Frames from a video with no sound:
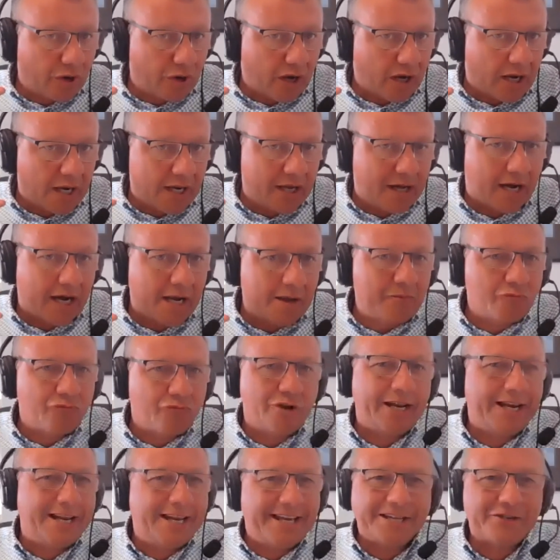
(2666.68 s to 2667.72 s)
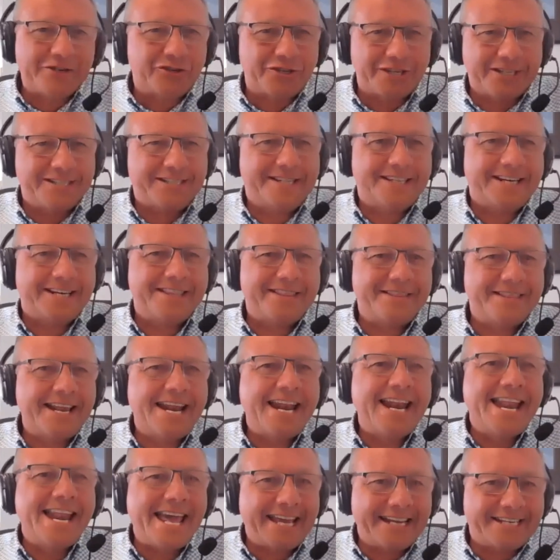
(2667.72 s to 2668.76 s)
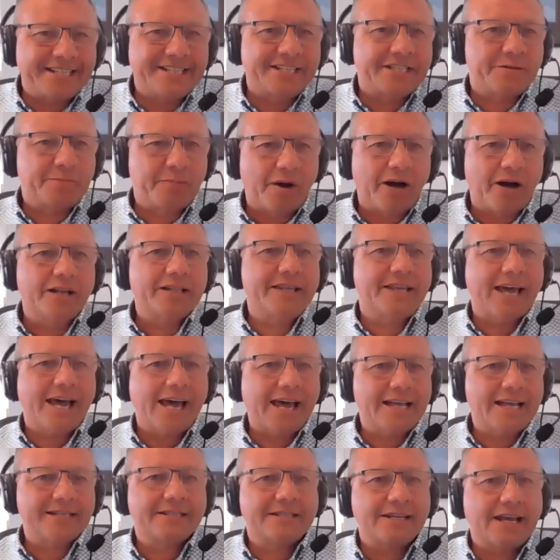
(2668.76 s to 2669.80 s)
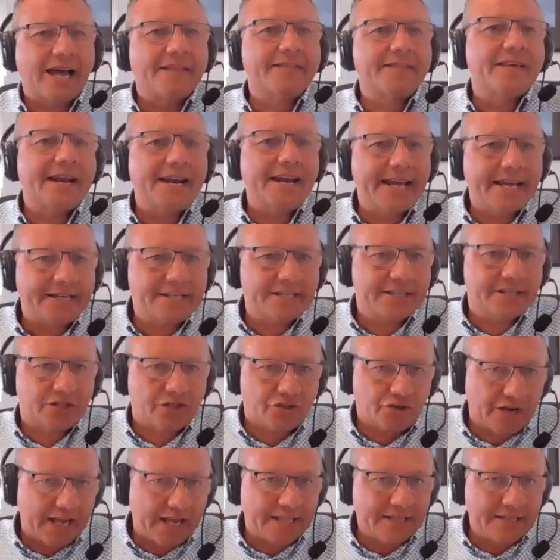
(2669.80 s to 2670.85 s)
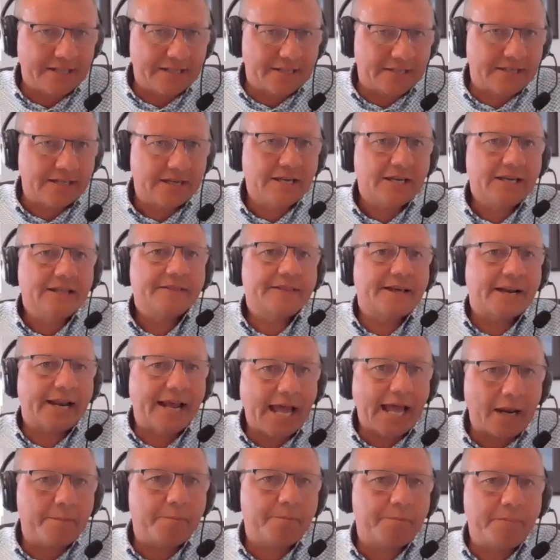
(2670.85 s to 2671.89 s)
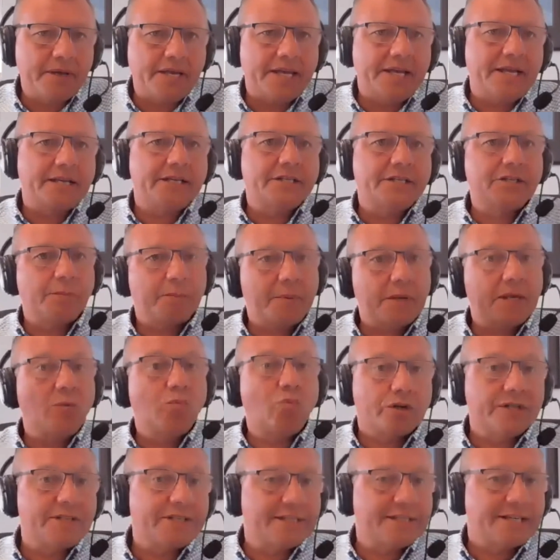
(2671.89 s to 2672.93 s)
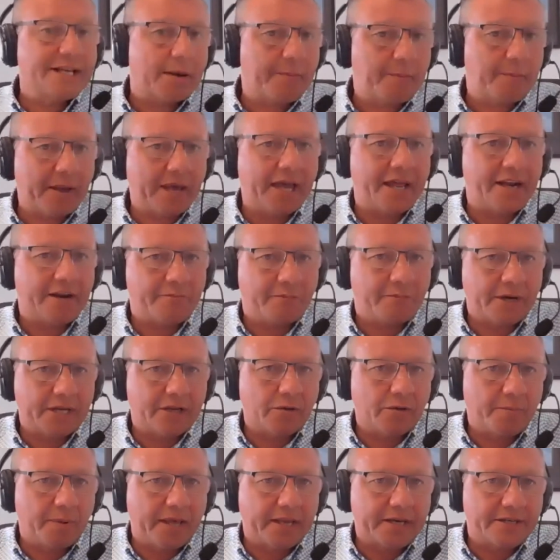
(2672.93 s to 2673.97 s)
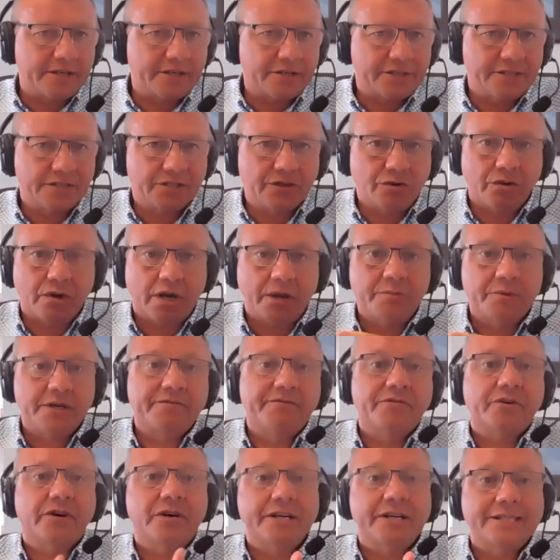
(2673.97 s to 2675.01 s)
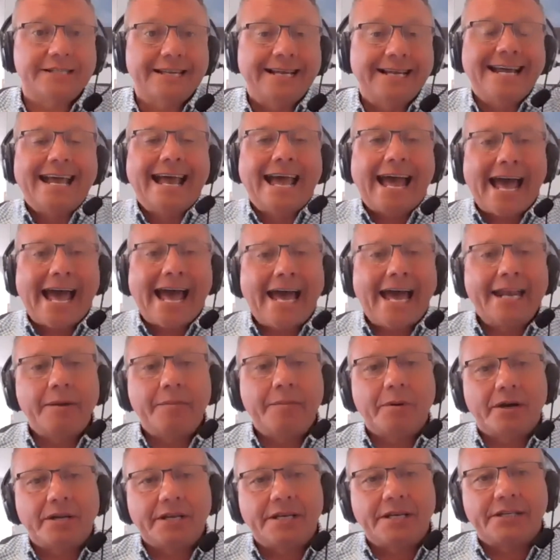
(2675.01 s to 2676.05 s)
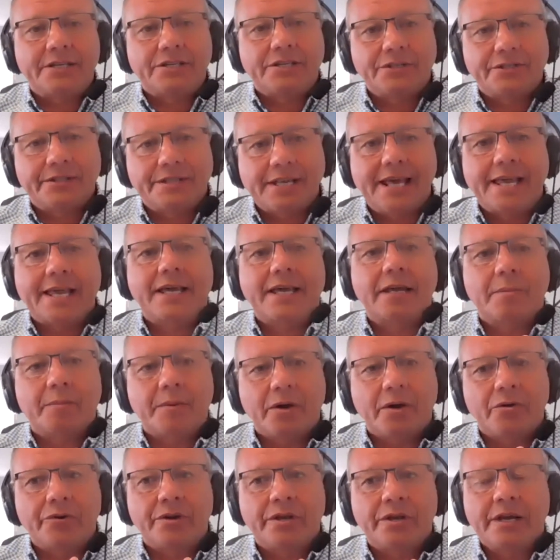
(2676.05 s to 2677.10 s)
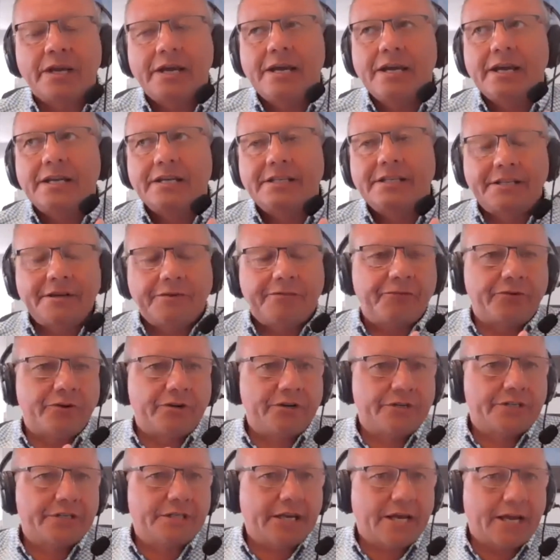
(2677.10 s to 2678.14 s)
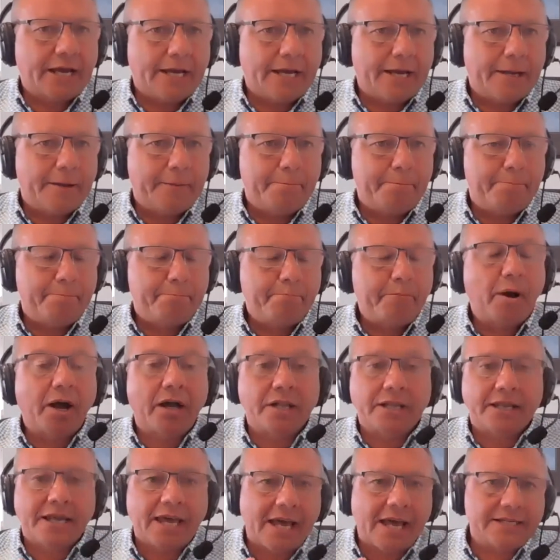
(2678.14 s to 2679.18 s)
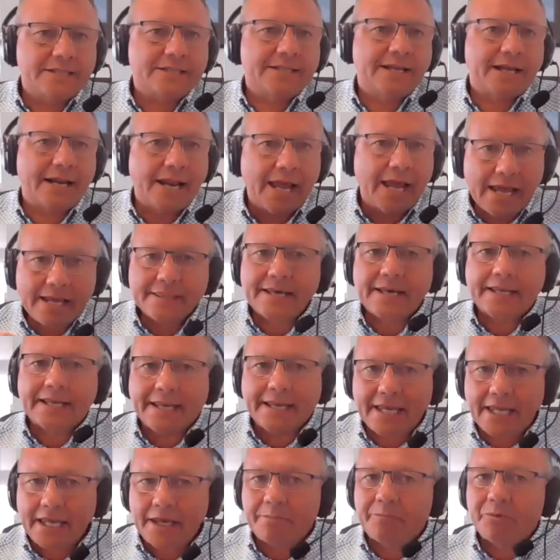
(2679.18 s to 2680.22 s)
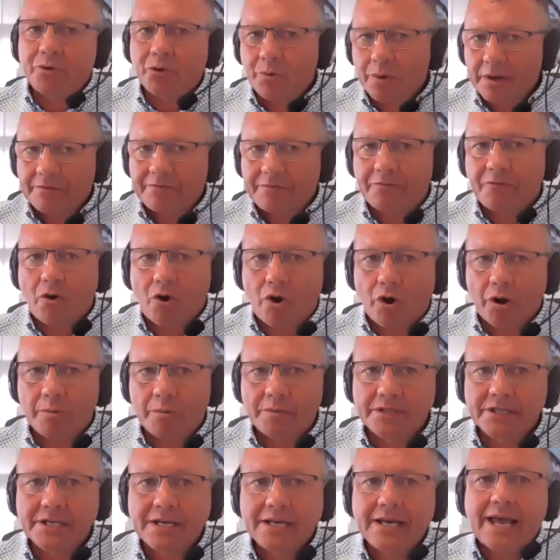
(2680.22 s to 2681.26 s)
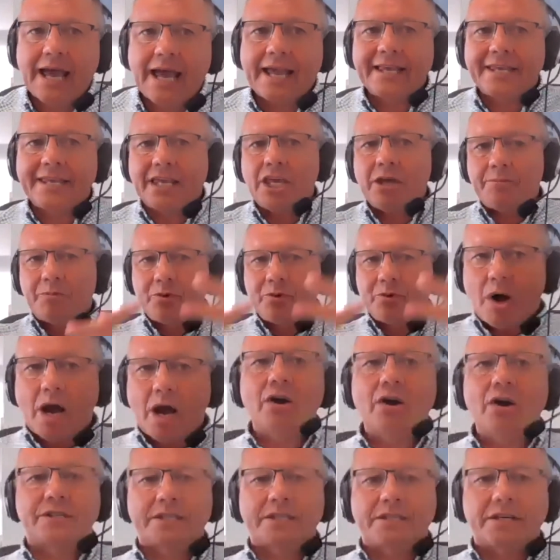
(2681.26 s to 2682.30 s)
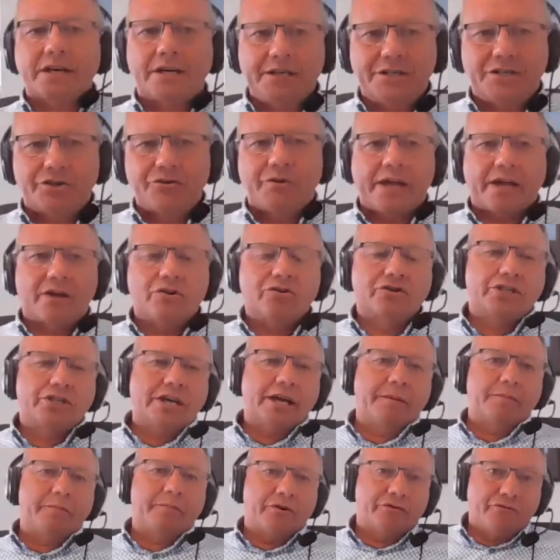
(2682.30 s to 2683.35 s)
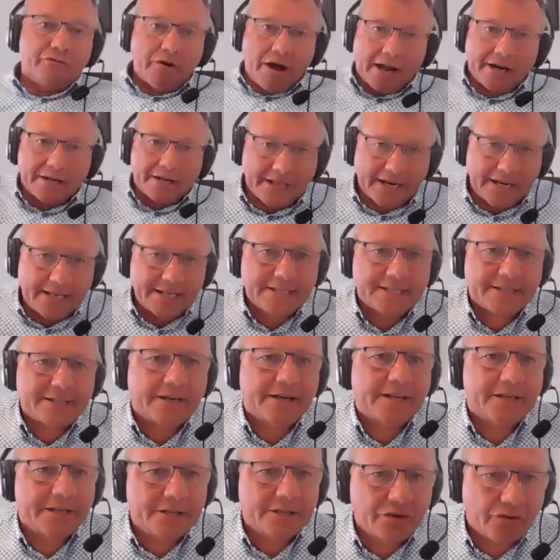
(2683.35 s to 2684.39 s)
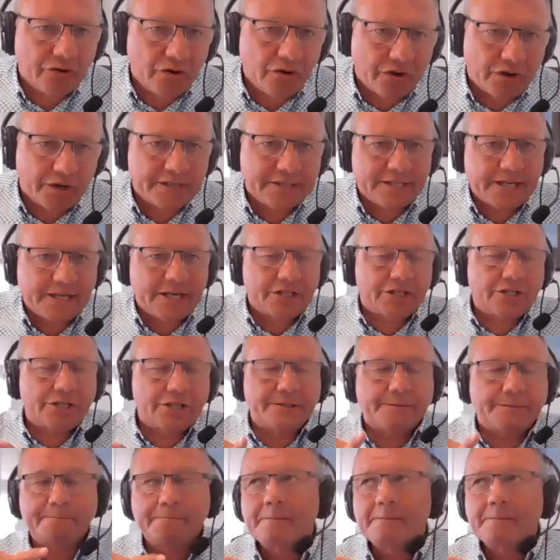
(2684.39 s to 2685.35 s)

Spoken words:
I'm really interested in the latest podcast and the latest trends that help me to be one step ahead of my competitors. So I would advise anybody to think about different podcasts that keep you informed and keep outside your echo chamber rather than inside in your organization.